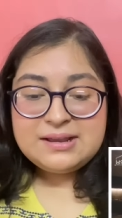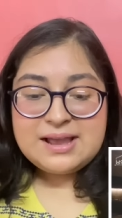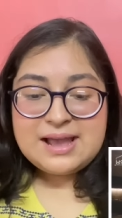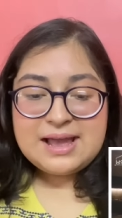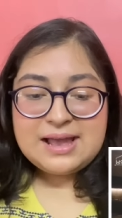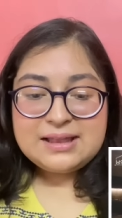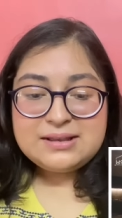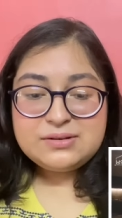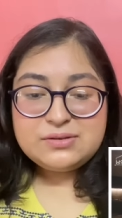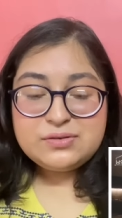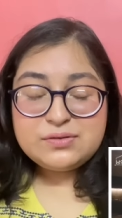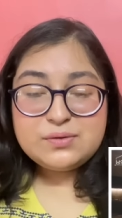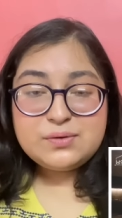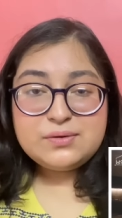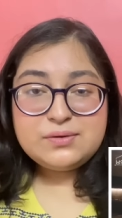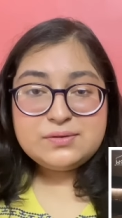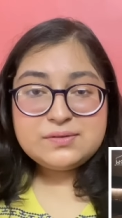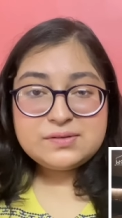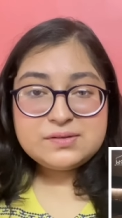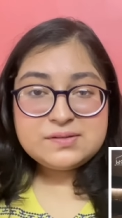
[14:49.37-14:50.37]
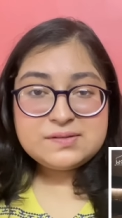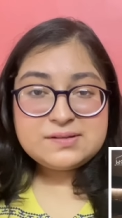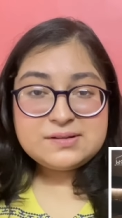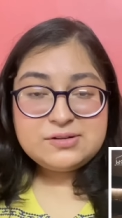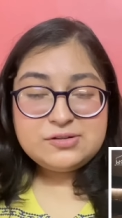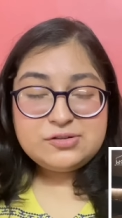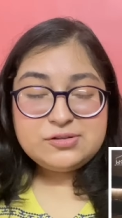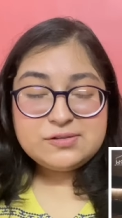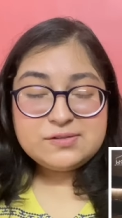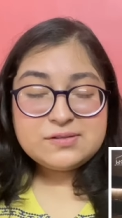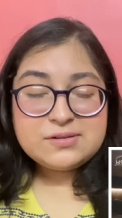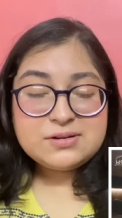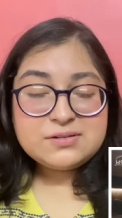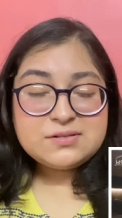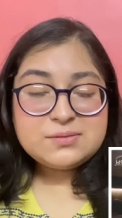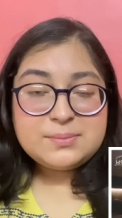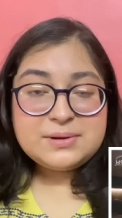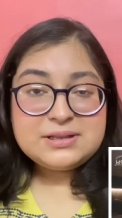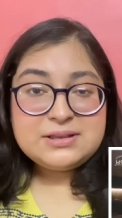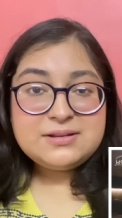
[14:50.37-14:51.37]
And so
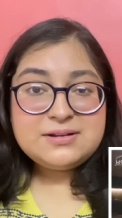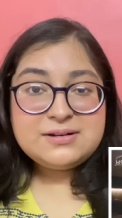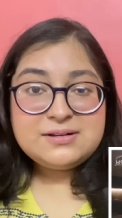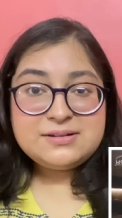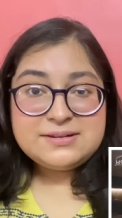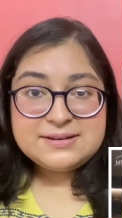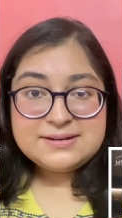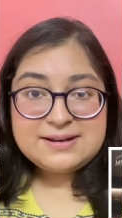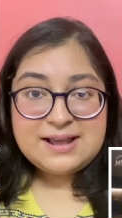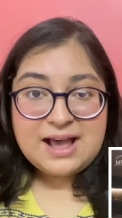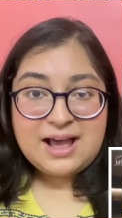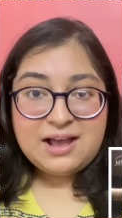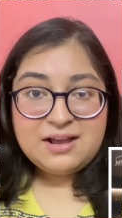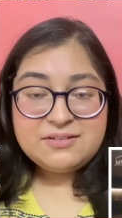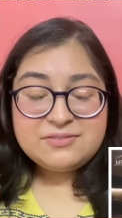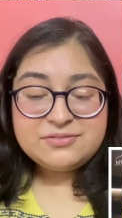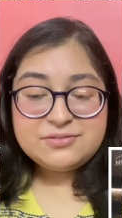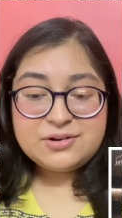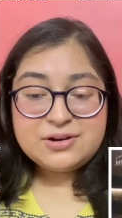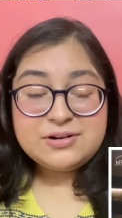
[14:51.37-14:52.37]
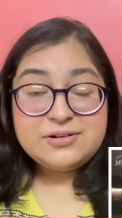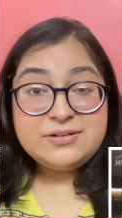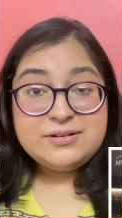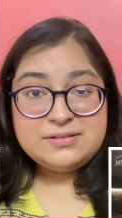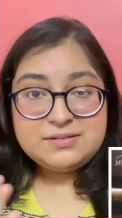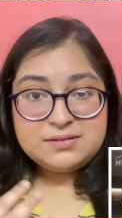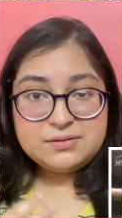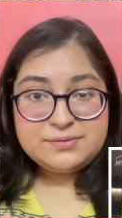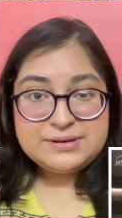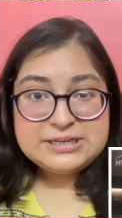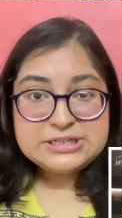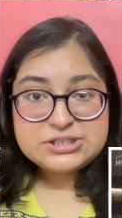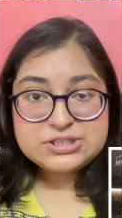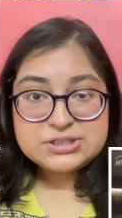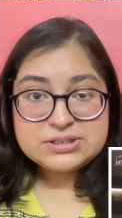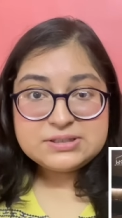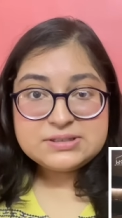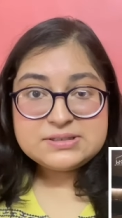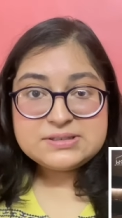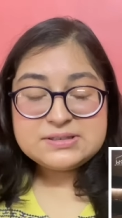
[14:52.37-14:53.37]
Junseong's mother did have her
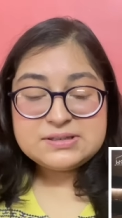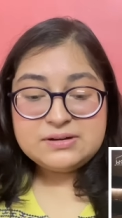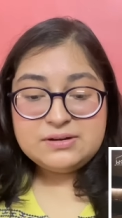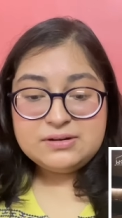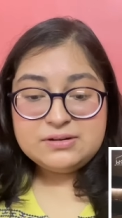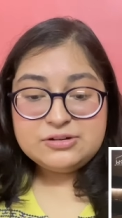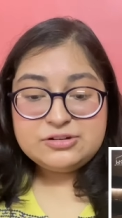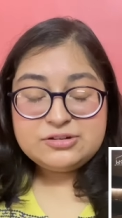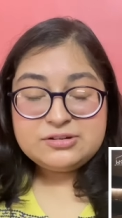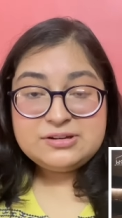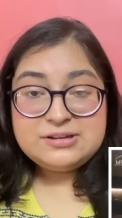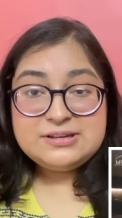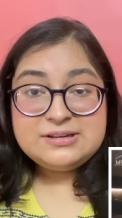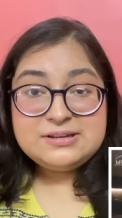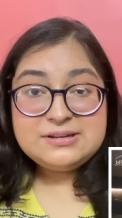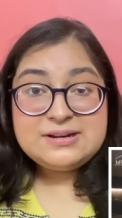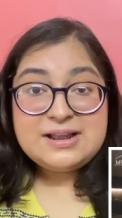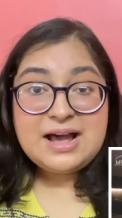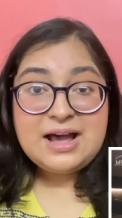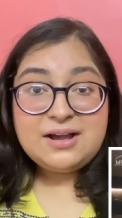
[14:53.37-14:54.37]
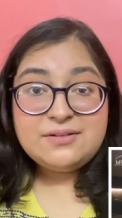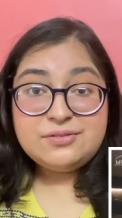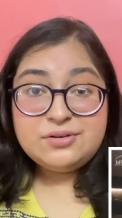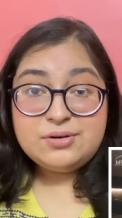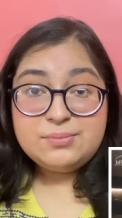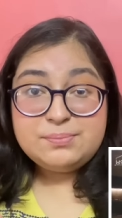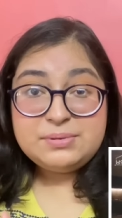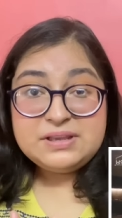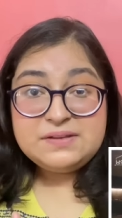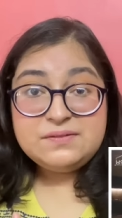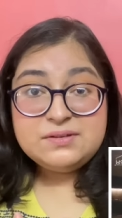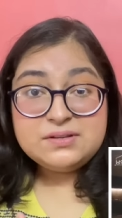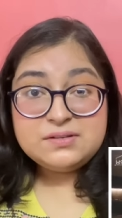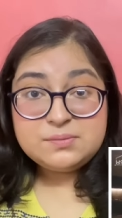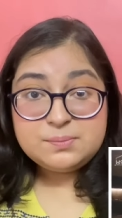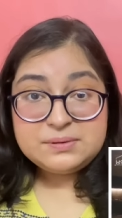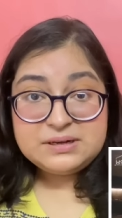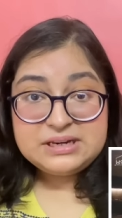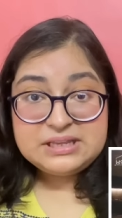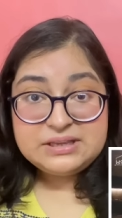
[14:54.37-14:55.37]
reservations, uh, she did have her
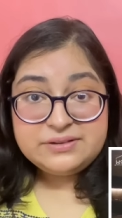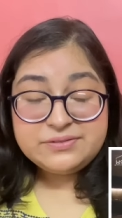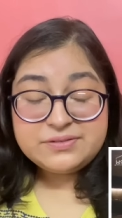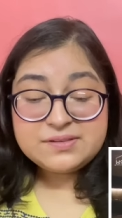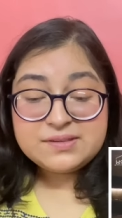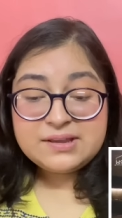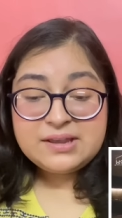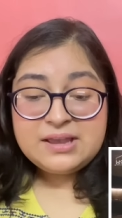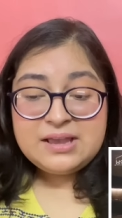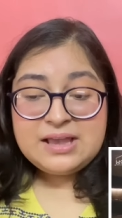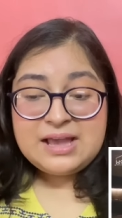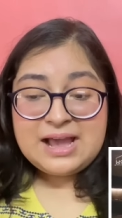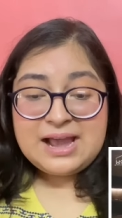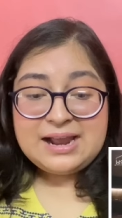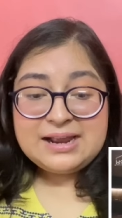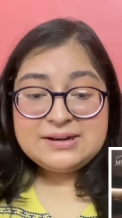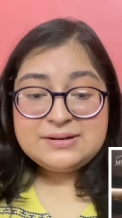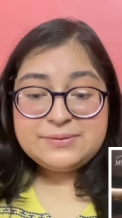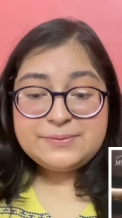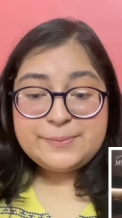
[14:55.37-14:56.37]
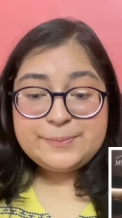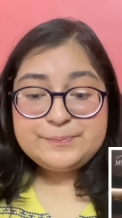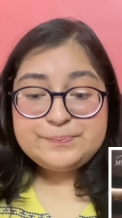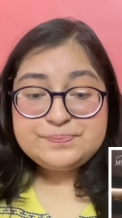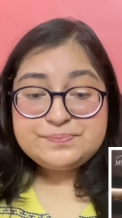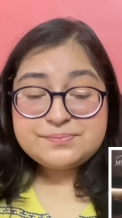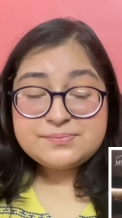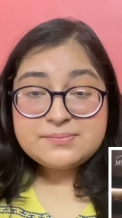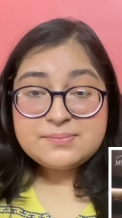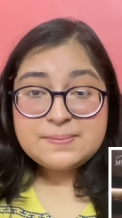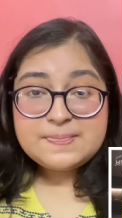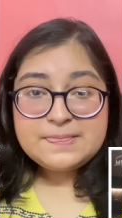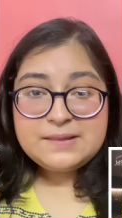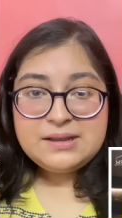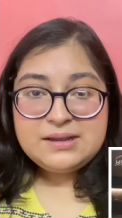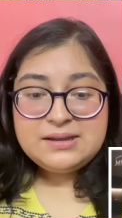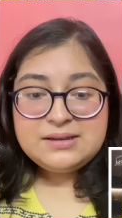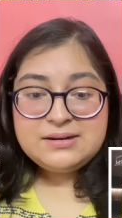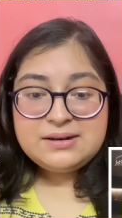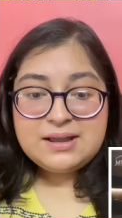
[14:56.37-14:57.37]
previous beliefs, and um,
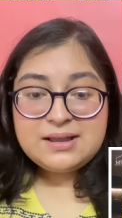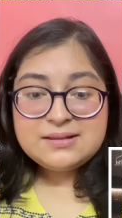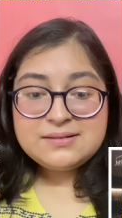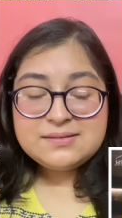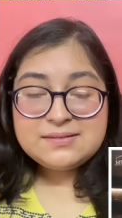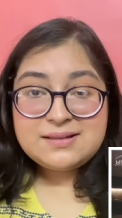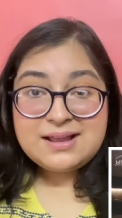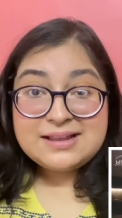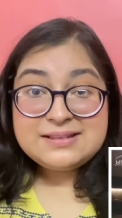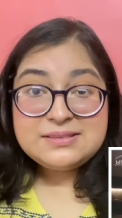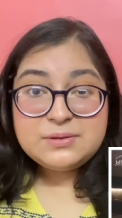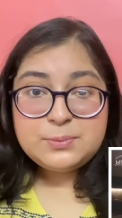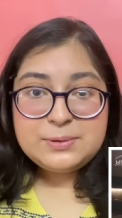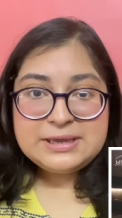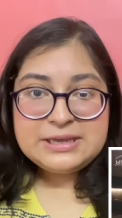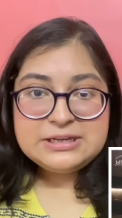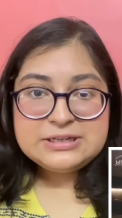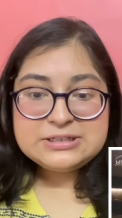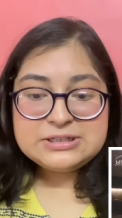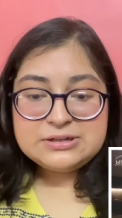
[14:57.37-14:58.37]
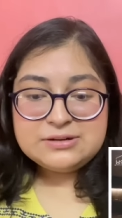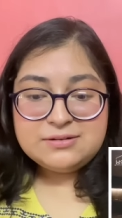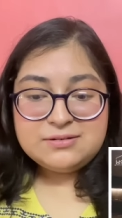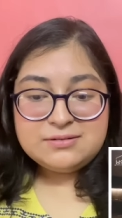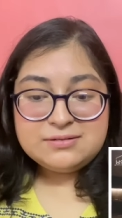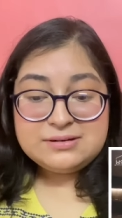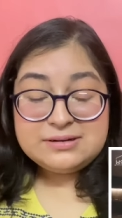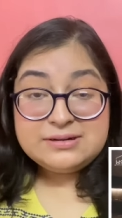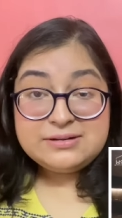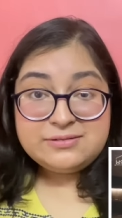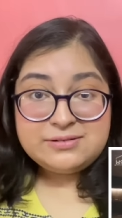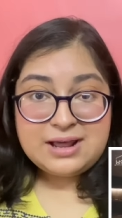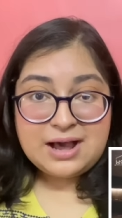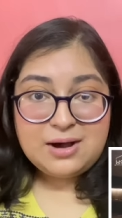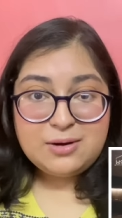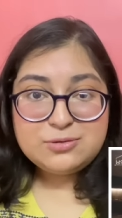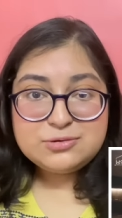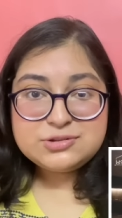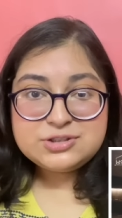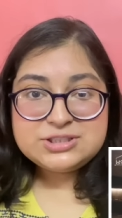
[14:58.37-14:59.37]
it has, and the way uh,
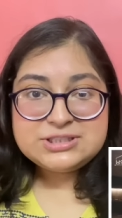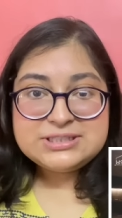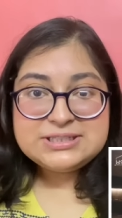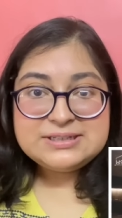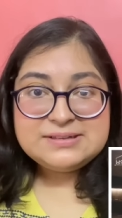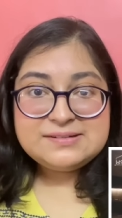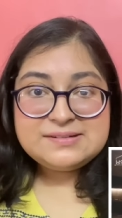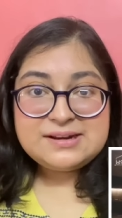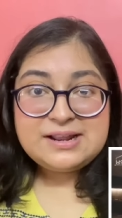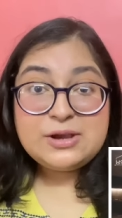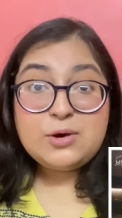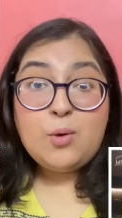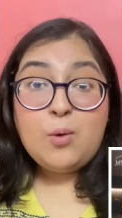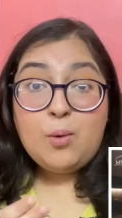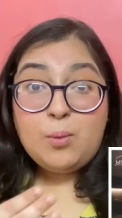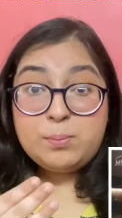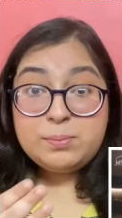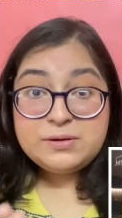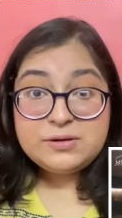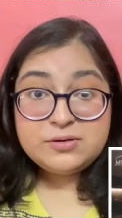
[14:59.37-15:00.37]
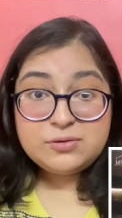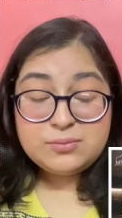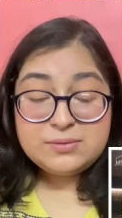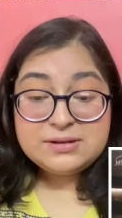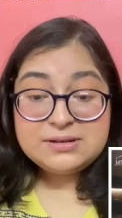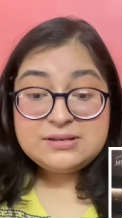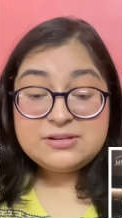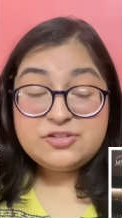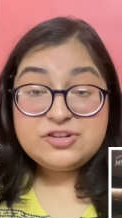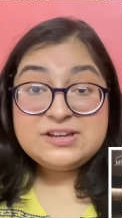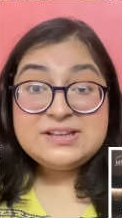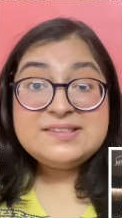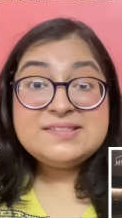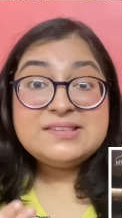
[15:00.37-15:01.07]
now she is like open to it, she's